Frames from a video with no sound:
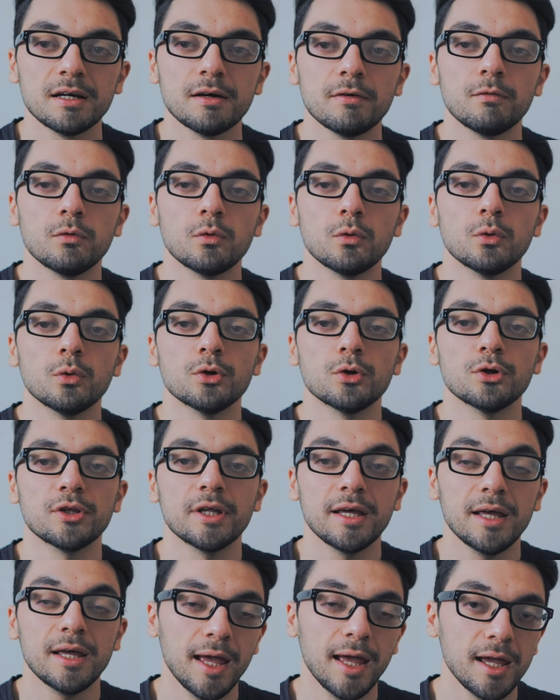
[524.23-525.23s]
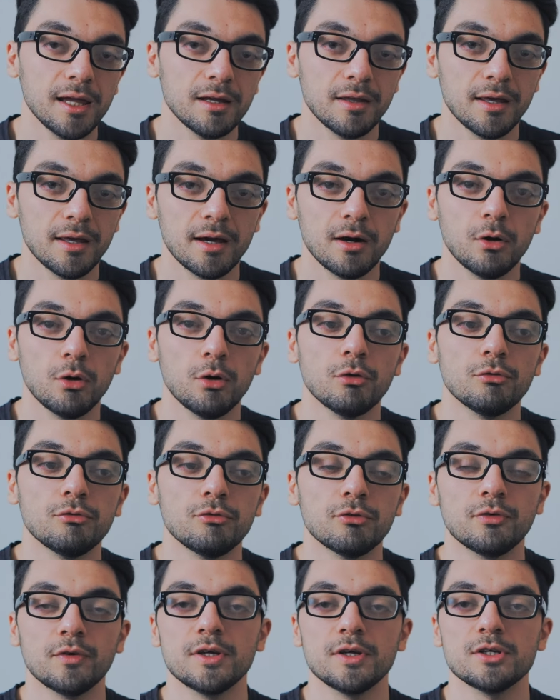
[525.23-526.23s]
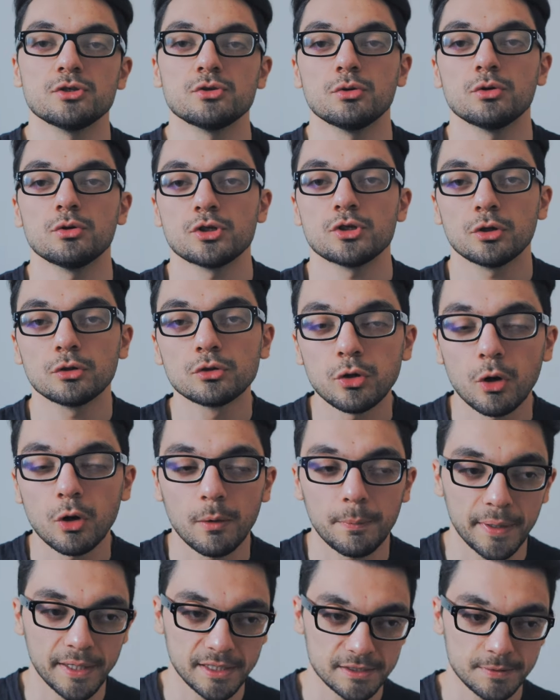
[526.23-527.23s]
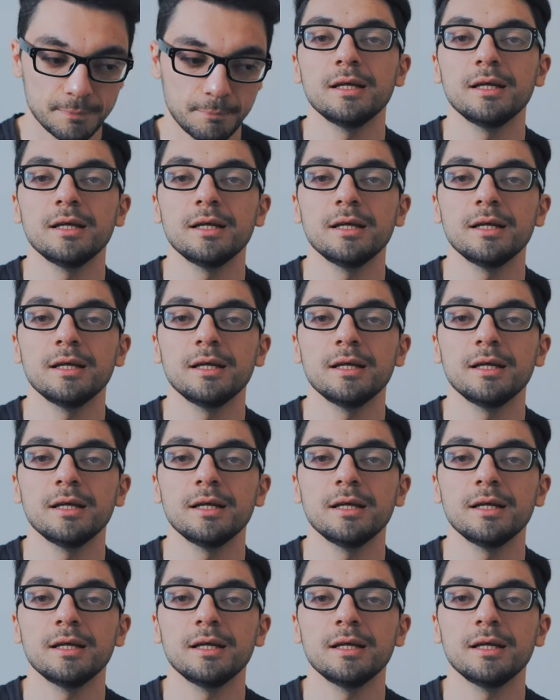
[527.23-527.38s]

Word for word: for the area of research topics?